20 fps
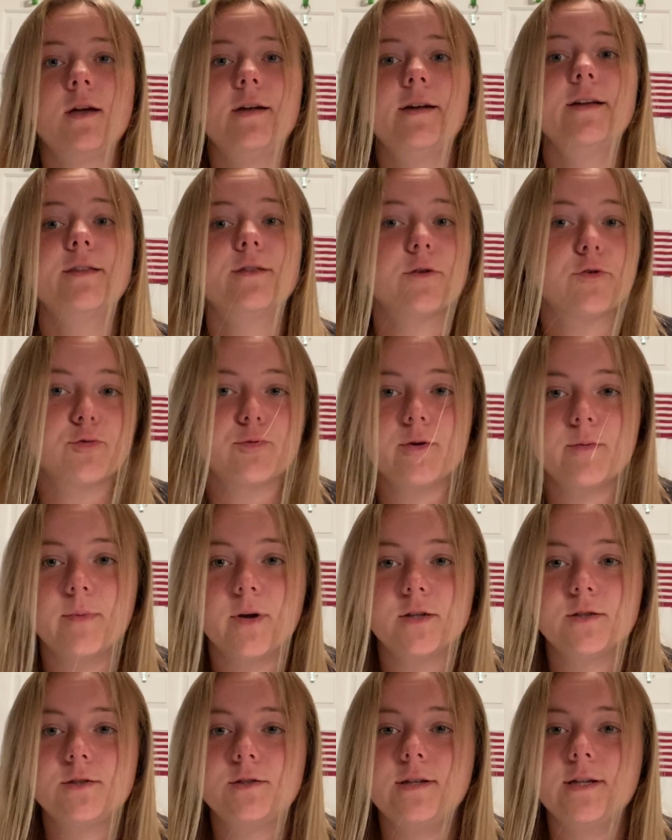in the 3
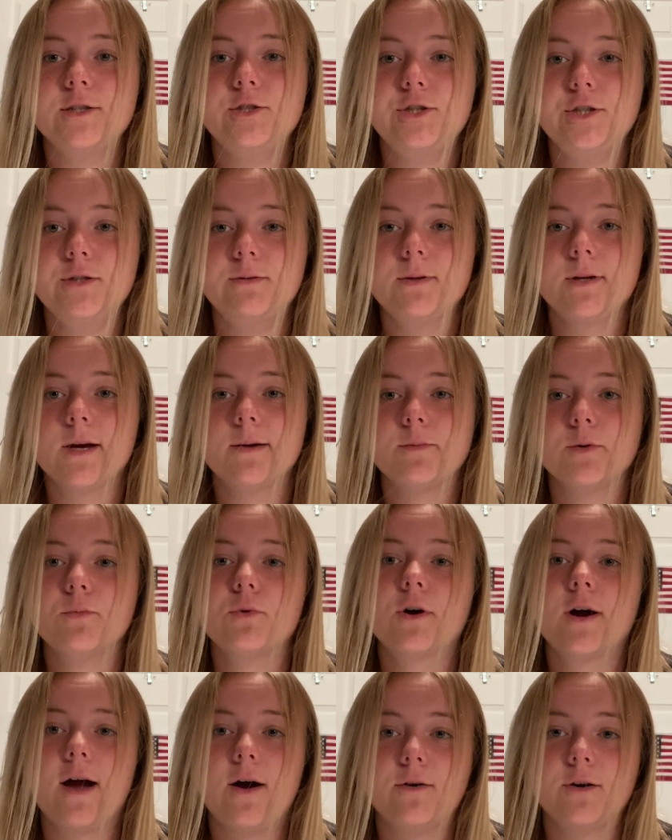months that she's become a
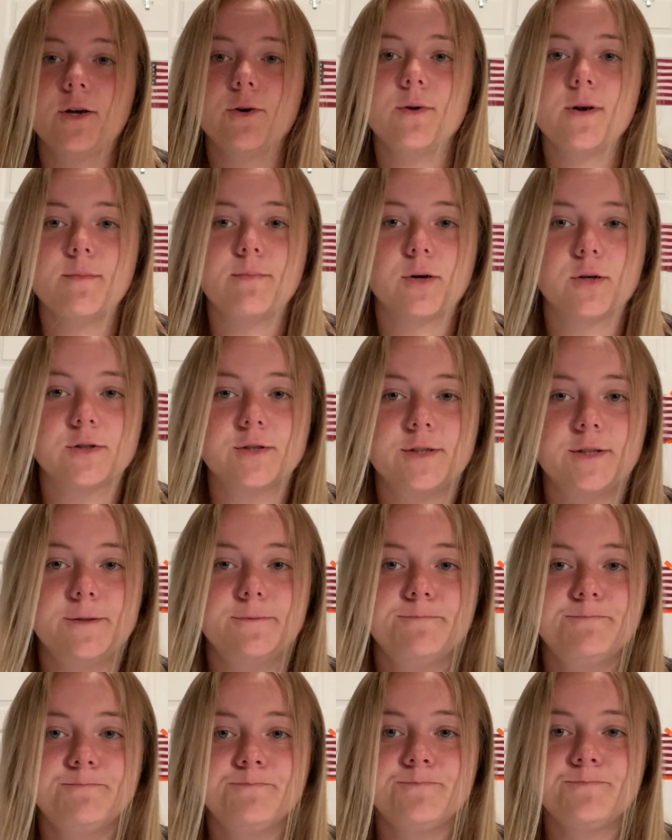more outgoing
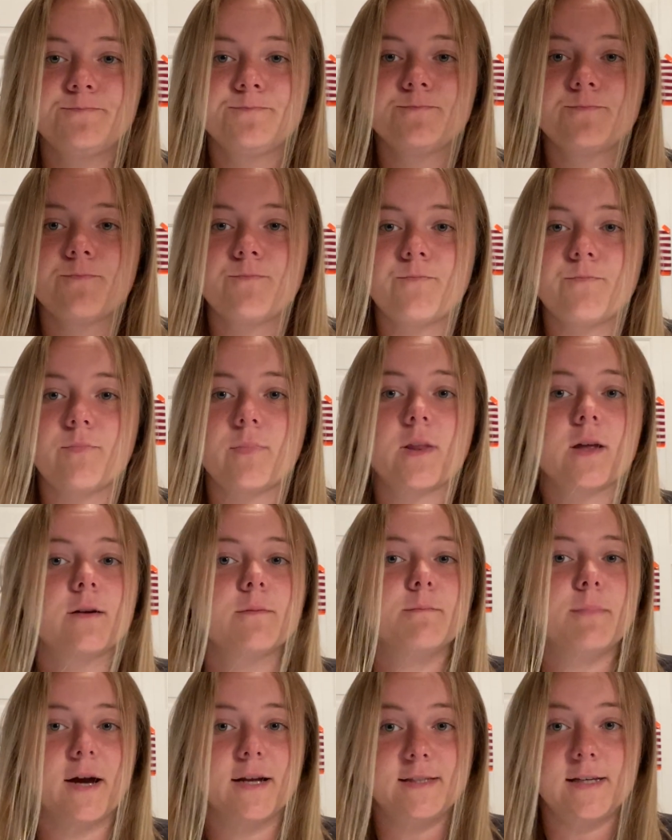person
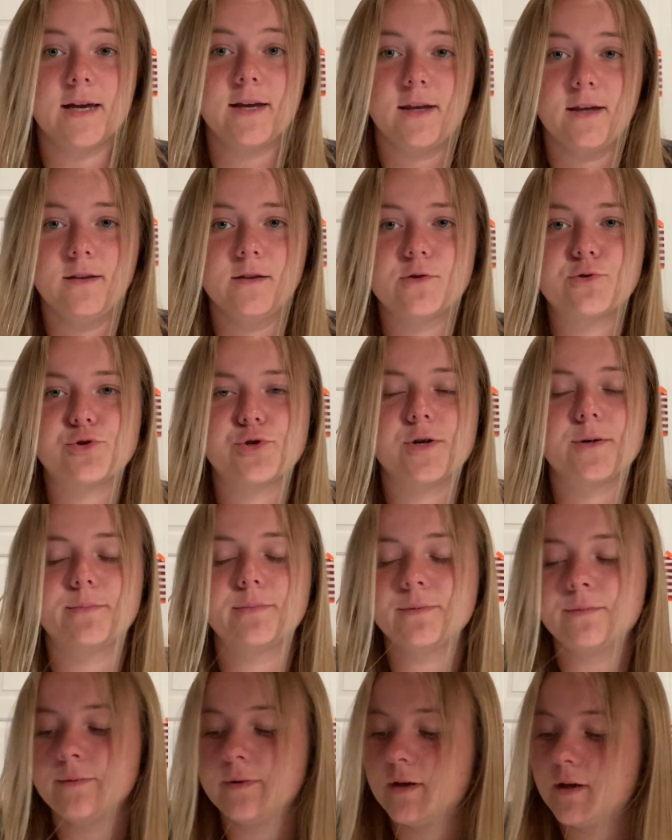by taking this trip.
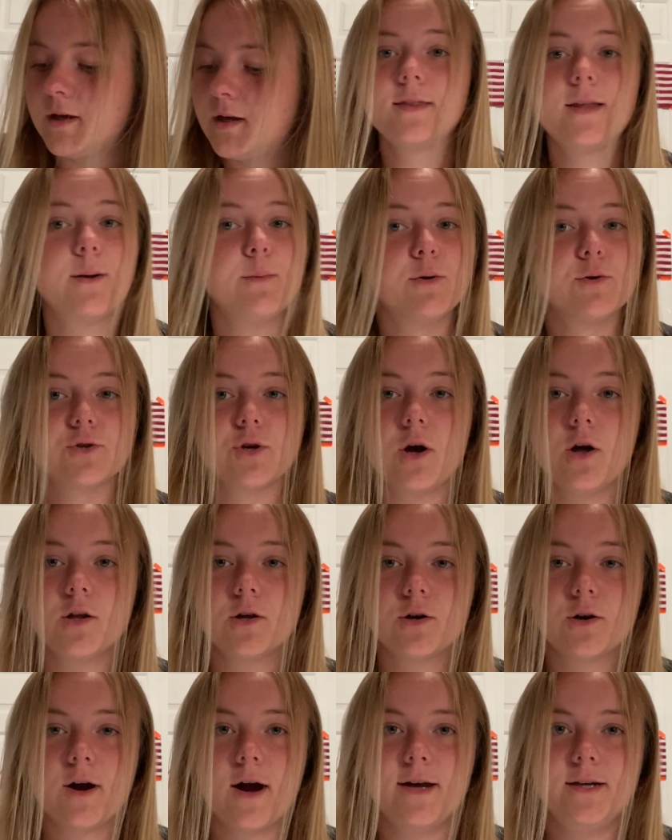That was all
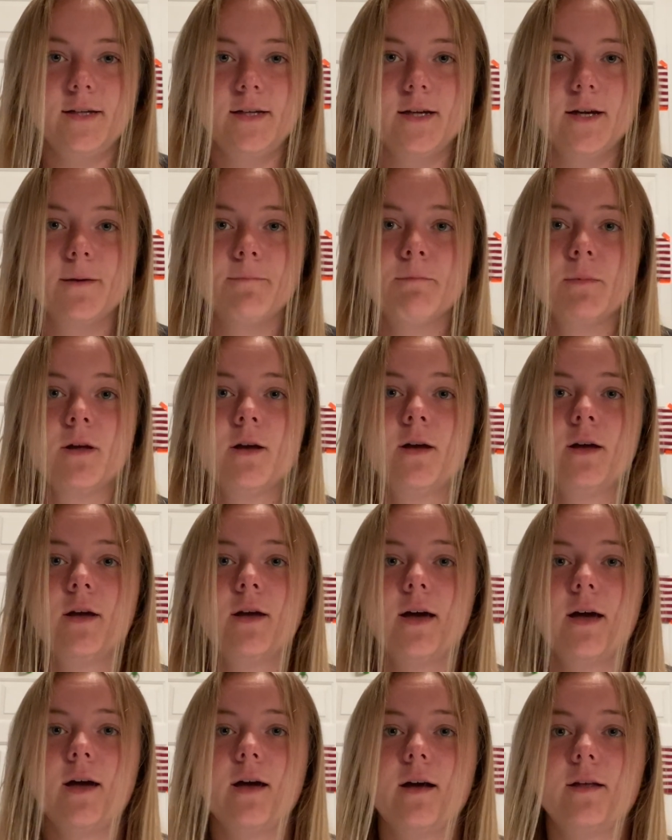her idea.
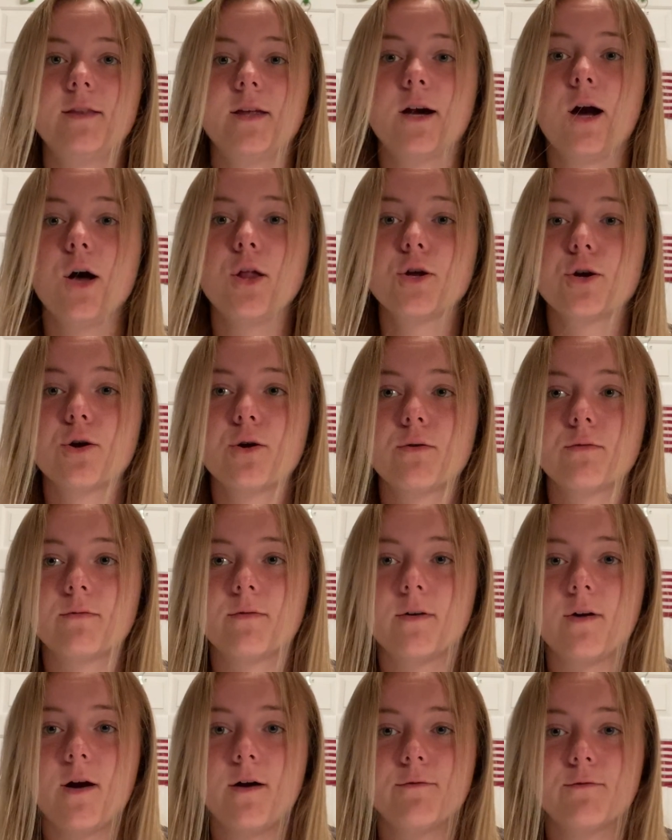The color
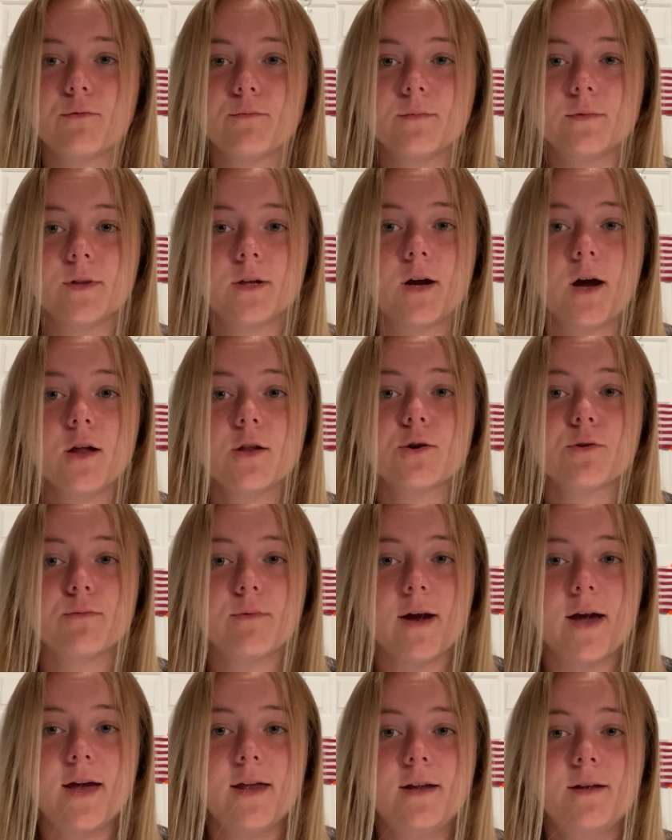
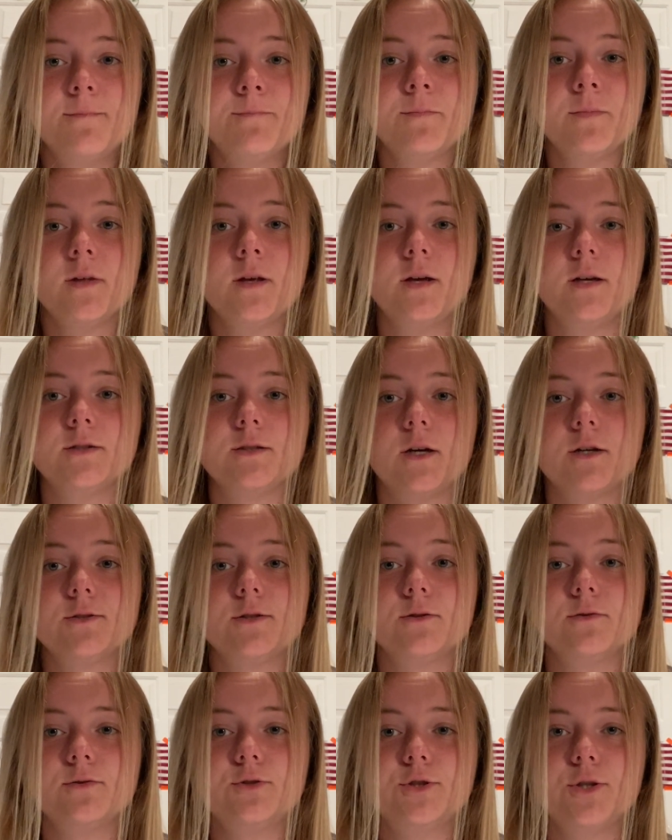red is
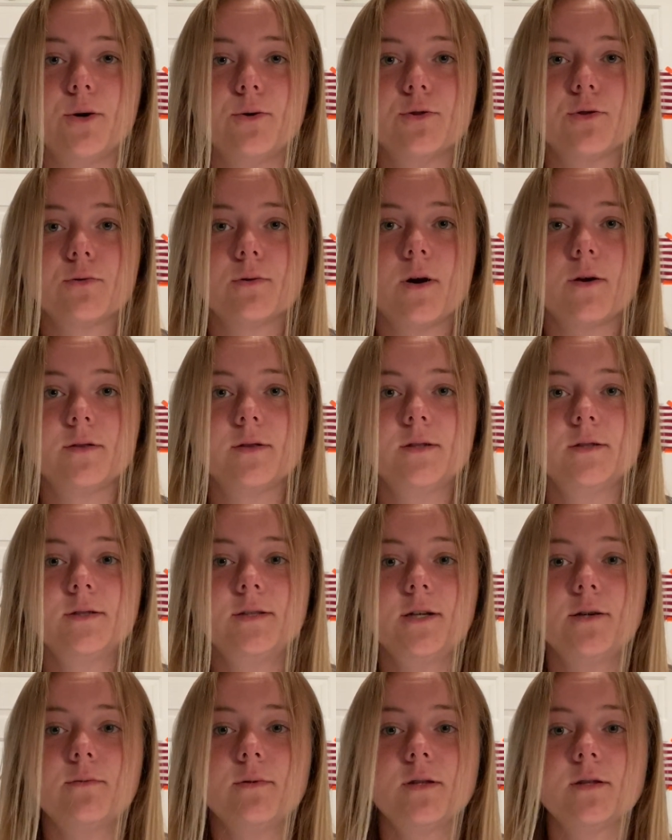also shown throughout the
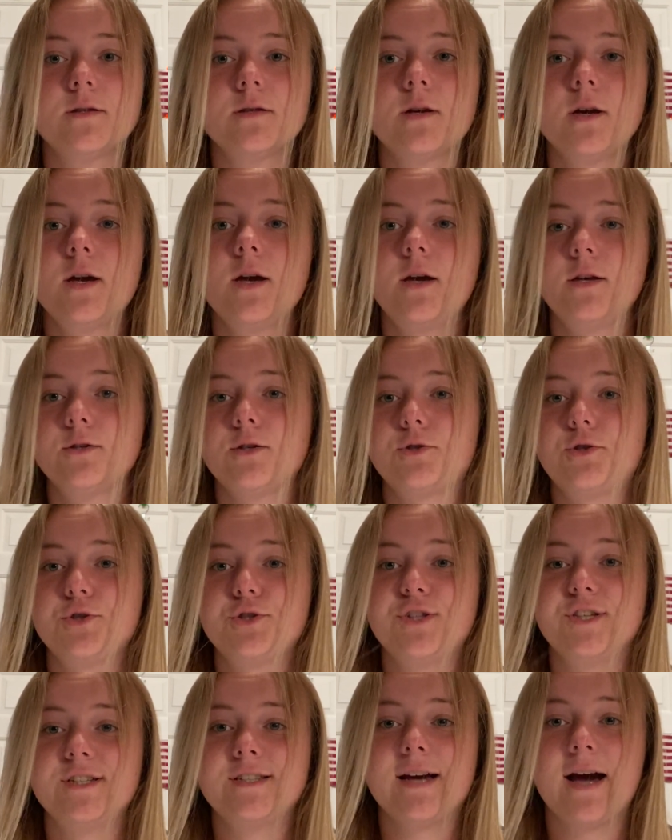sequence, such as
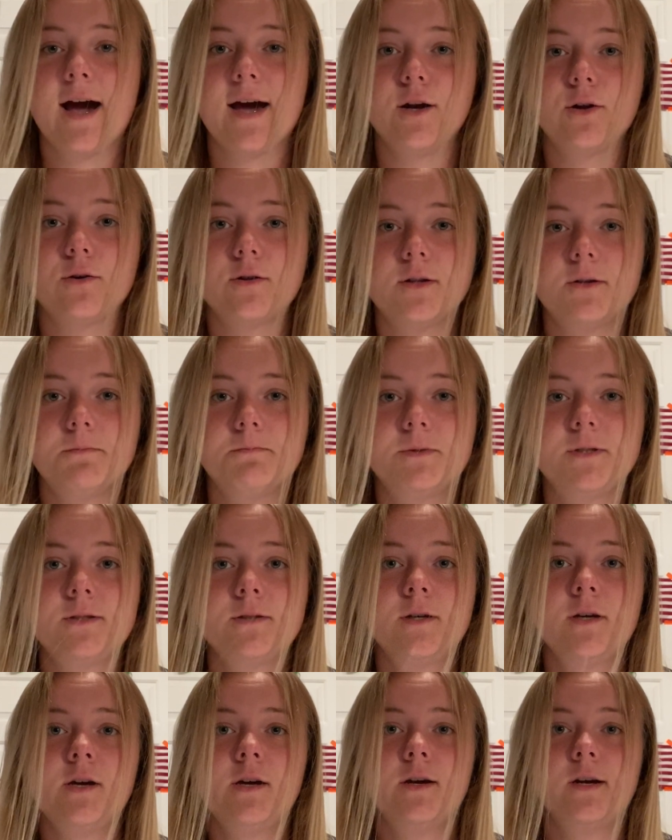the title clips,
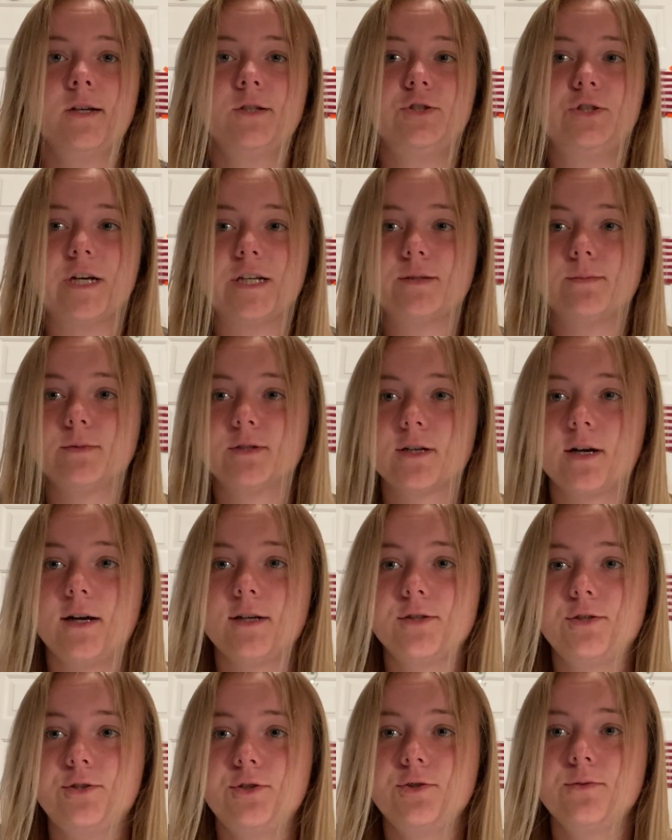Jasmine's
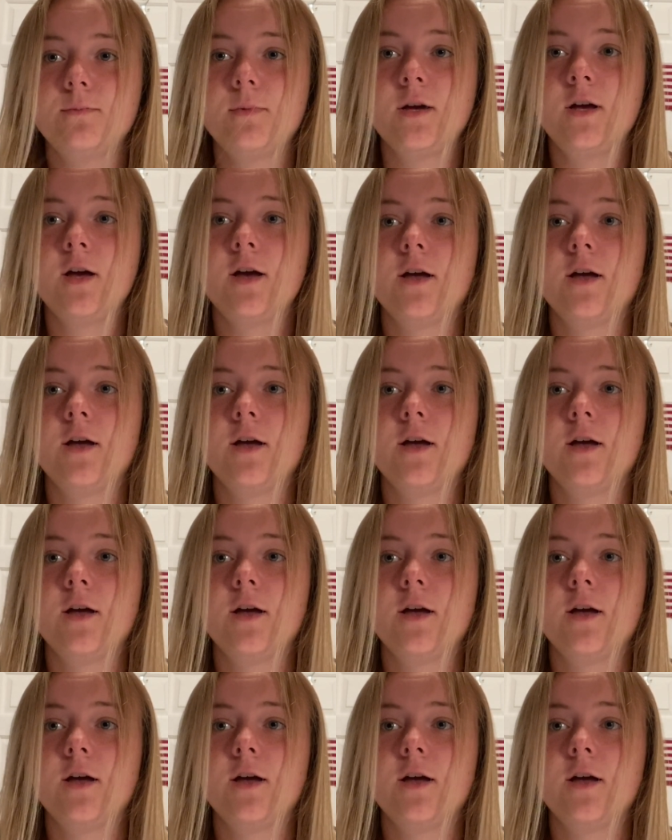costume,